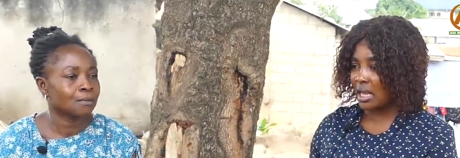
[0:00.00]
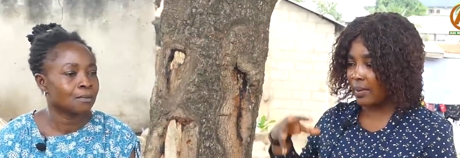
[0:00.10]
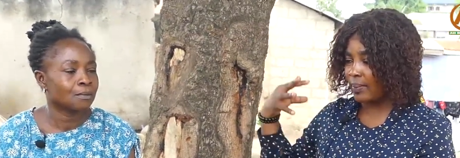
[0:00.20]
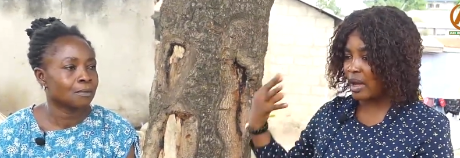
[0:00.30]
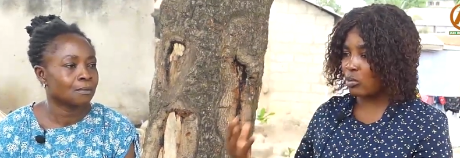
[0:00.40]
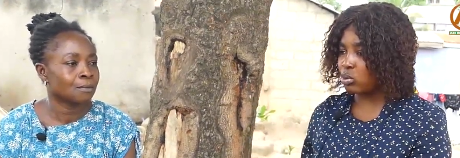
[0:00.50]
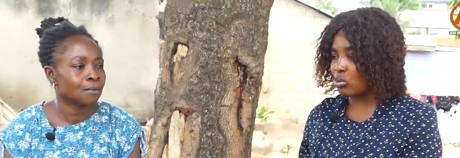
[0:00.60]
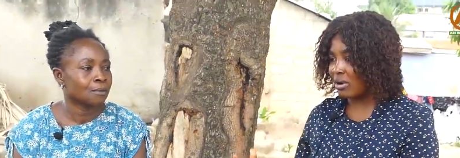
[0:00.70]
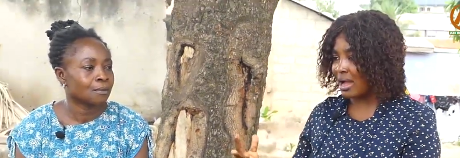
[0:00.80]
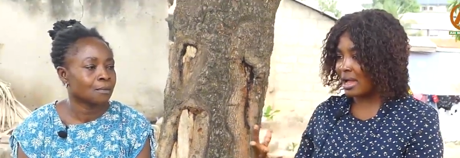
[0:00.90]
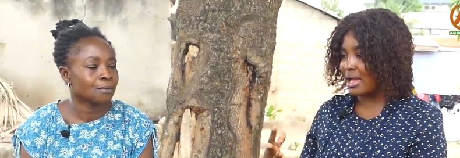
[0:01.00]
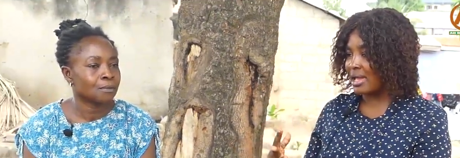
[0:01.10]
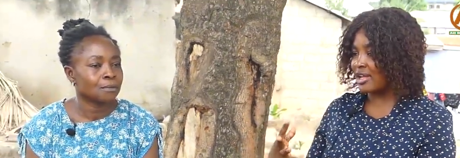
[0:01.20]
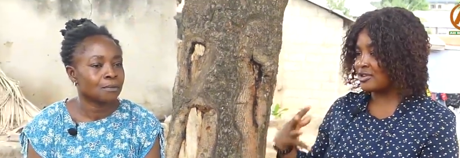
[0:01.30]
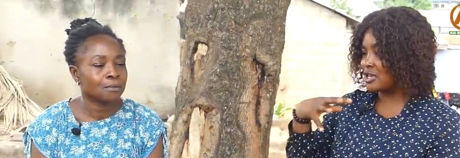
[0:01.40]
Speaker 1: and Pabua,
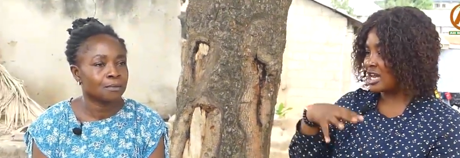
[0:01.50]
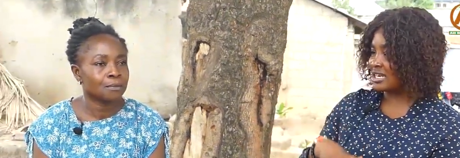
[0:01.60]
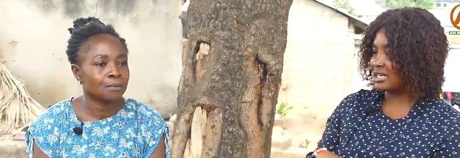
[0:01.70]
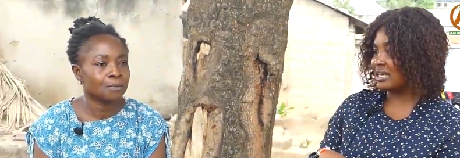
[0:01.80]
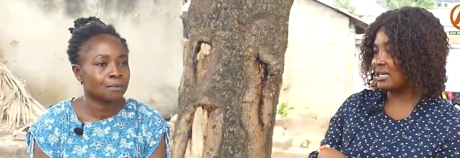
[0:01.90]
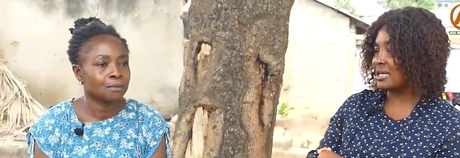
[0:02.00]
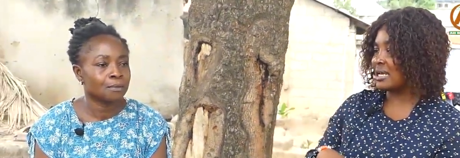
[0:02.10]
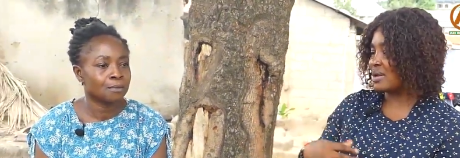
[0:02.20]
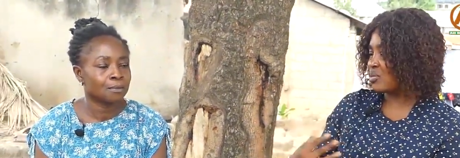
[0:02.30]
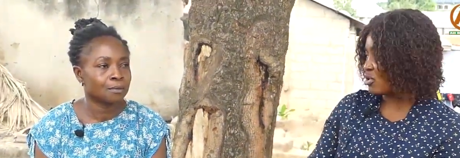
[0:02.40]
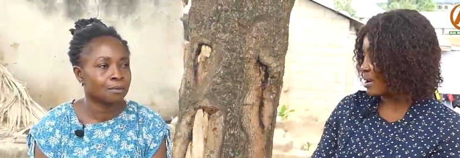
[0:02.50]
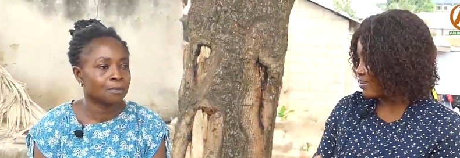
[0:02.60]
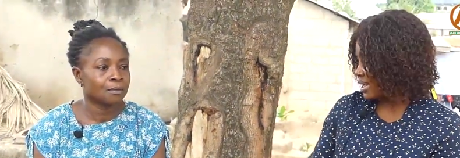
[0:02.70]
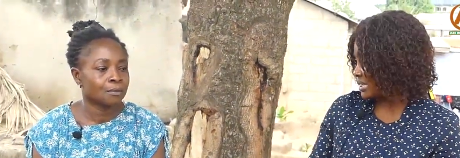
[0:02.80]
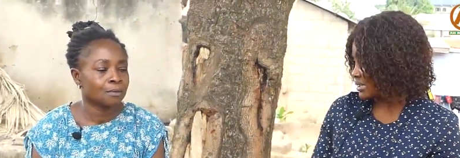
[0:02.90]
a Johnny, and more
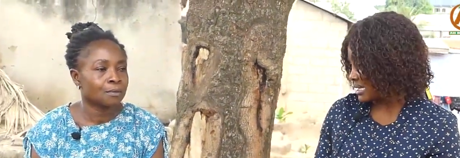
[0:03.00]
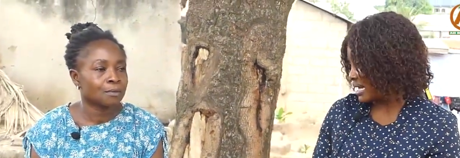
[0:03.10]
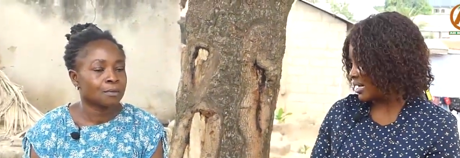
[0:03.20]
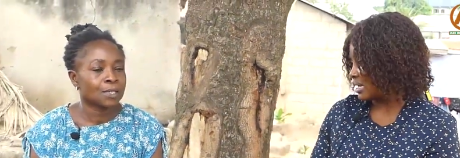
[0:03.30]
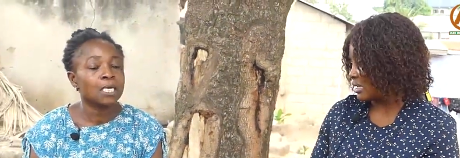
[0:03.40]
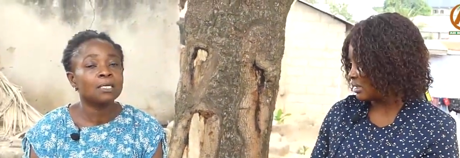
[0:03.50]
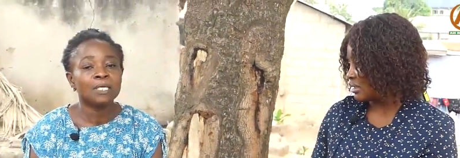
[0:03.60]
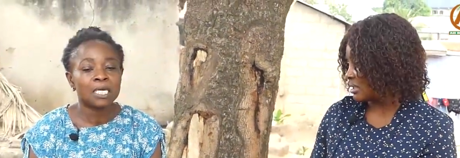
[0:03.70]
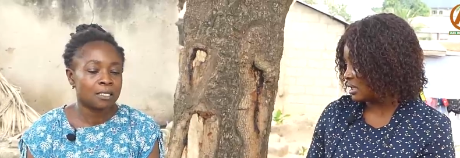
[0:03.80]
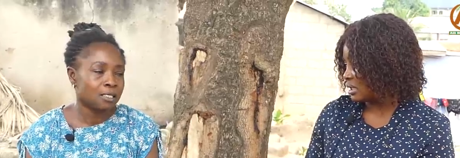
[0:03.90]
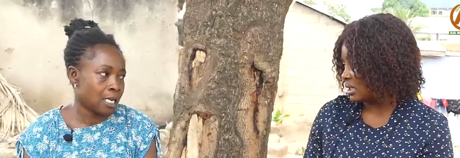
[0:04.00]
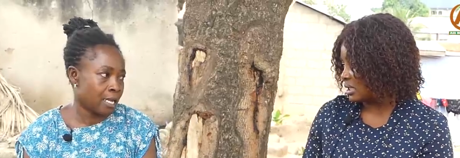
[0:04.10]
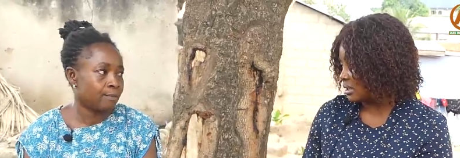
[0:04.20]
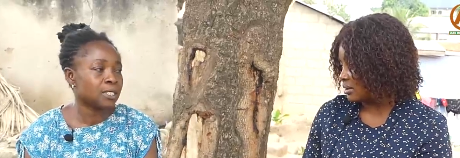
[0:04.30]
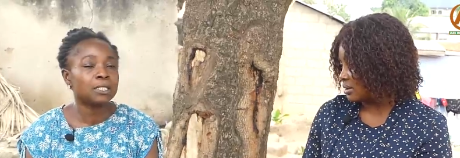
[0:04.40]
Bensa. And the million in
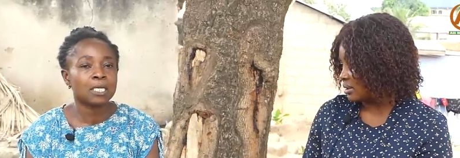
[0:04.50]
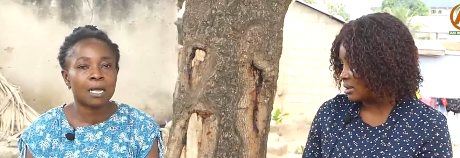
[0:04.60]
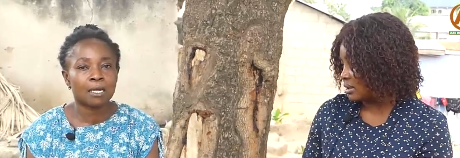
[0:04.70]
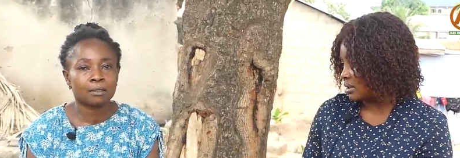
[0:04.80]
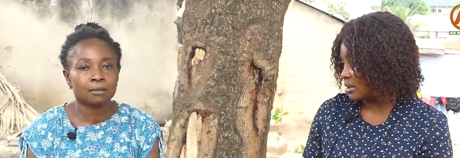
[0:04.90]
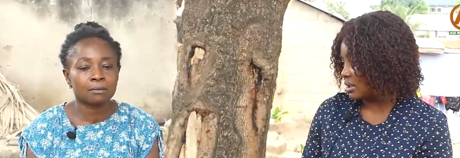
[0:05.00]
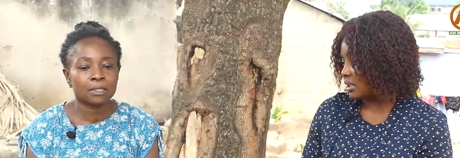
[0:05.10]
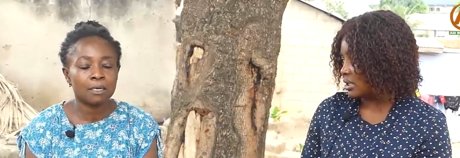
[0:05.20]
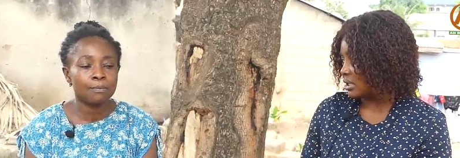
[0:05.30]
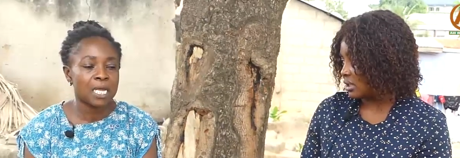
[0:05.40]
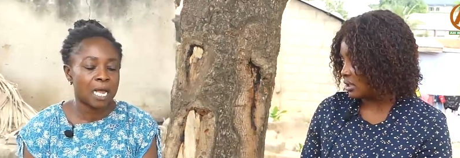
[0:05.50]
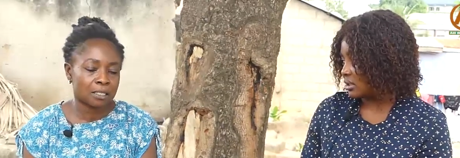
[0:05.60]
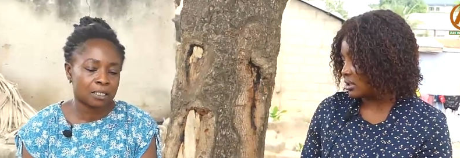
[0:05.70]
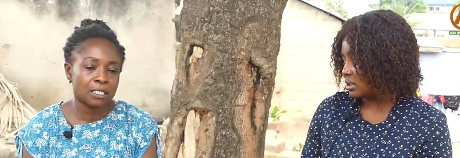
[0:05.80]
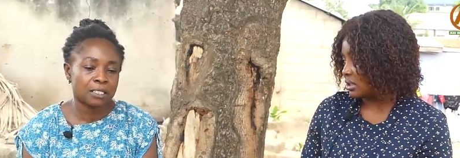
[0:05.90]
every dear.
Speaker 2: Sabia
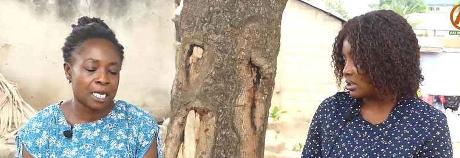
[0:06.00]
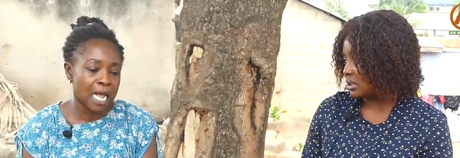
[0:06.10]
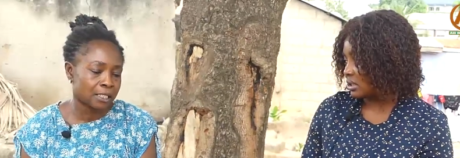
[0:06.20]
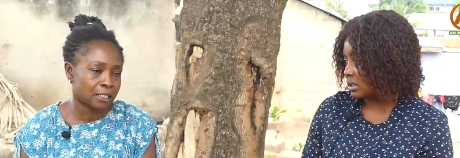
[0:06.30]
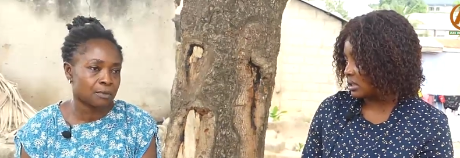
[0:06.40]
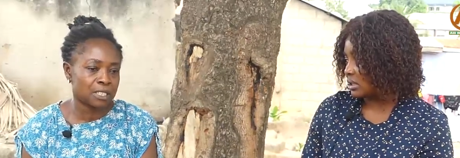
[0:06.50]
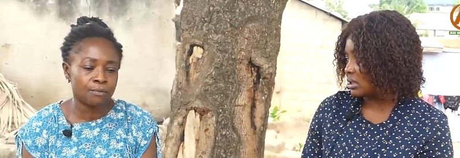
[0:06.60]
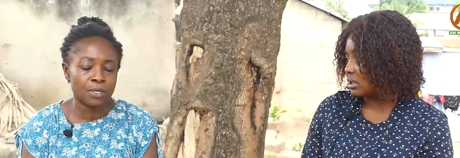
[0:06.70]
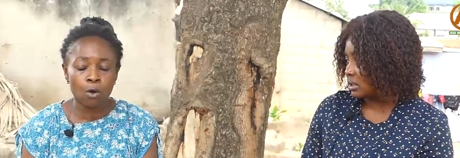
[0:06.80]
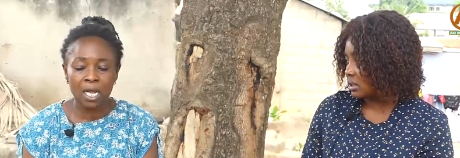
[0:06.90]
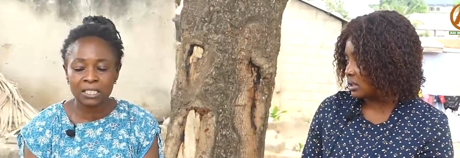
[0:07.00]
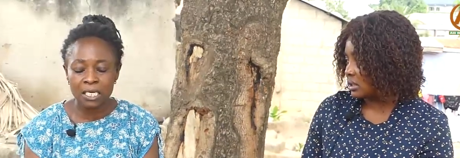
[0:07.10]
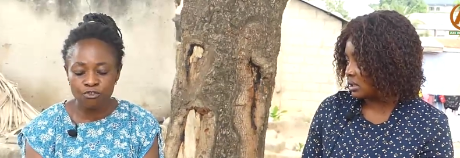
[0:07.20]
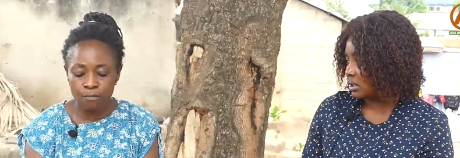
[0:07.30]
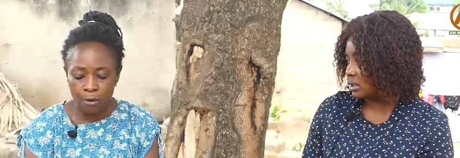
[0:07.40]
says he cast some Sabia or
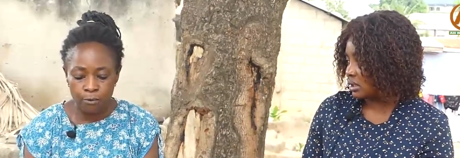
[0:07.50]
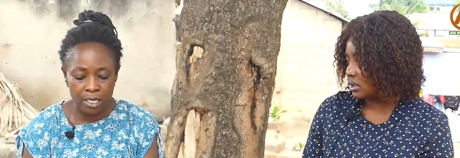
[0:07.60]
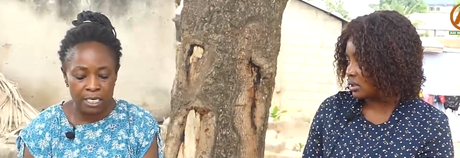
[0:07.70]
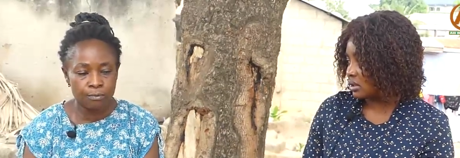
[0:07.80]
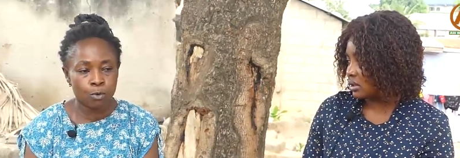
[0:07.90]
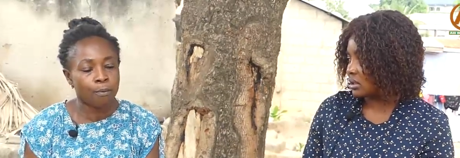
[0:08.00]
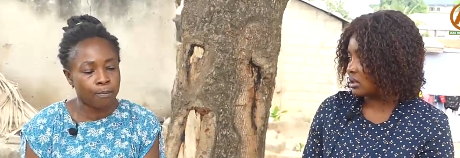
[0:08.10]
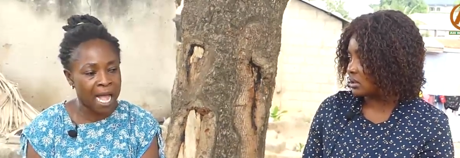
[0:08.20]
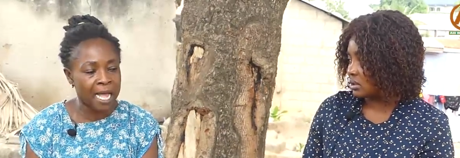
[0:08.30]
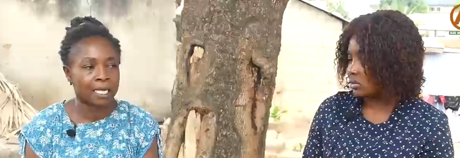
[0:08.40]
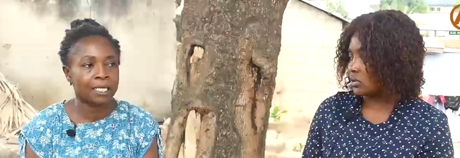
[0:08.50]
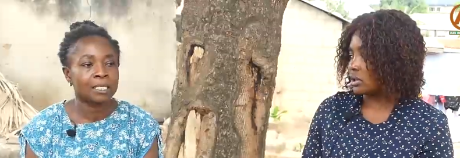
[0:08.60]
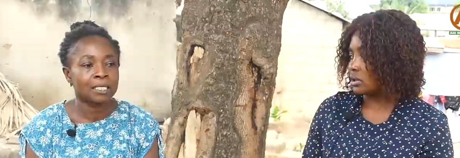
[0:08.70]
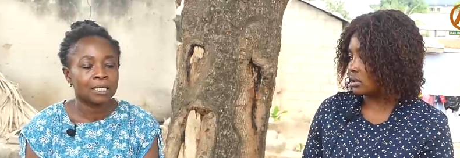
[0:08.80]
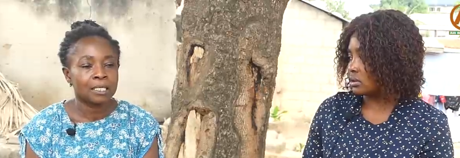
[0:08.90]
Cassia Jumari, maybe or pa.
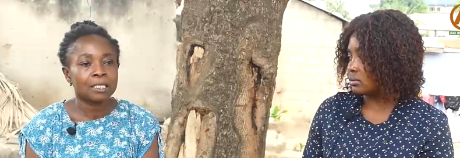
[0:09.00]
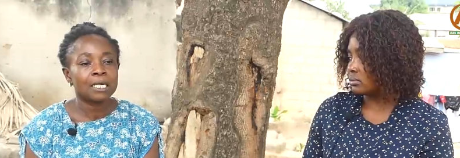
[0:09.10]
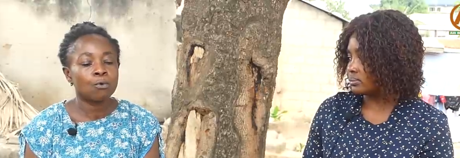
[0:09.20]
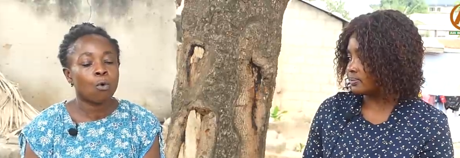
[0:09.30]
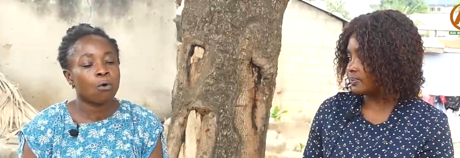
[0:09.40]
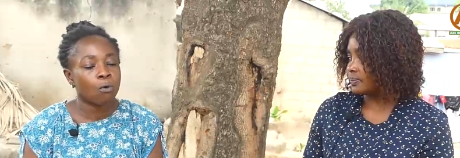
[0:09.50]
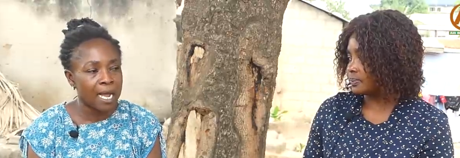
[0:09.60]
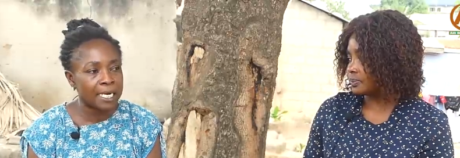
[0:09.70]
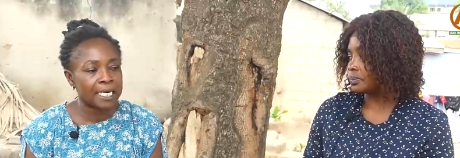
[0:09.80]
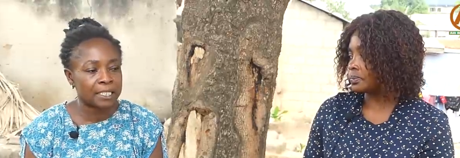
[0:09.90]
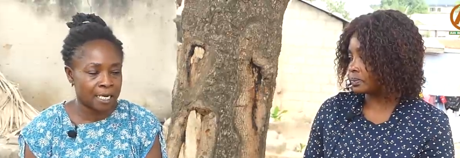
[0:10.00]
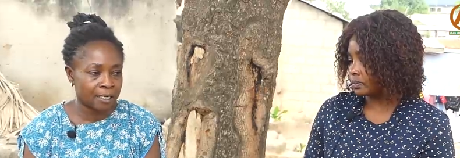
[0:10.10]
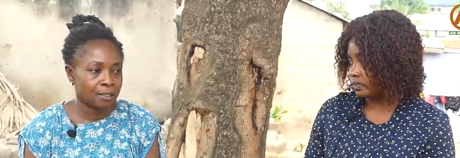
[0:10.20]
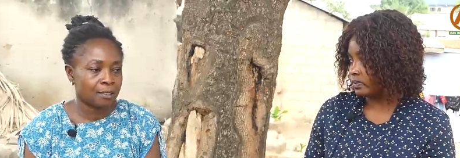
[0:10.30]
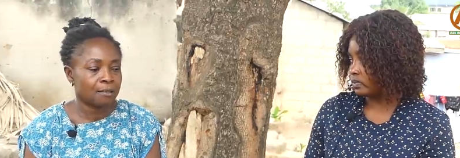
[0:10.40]
Okay. Maybe walk quite an edger.
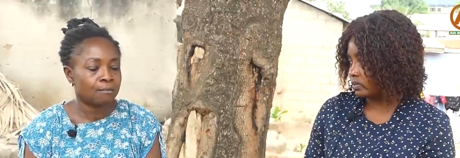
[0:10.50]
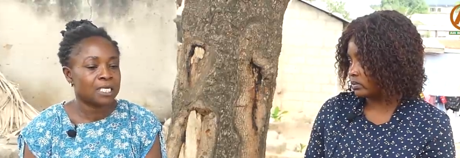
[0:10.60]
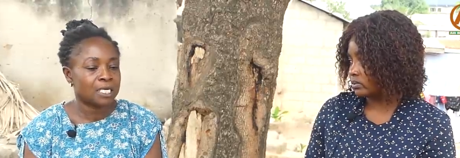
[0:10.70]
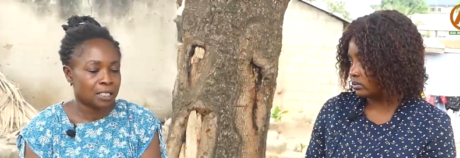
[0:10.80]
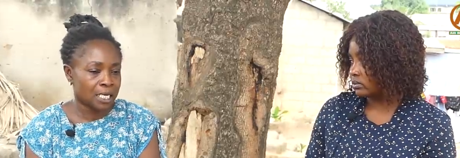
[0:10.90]
And yes, he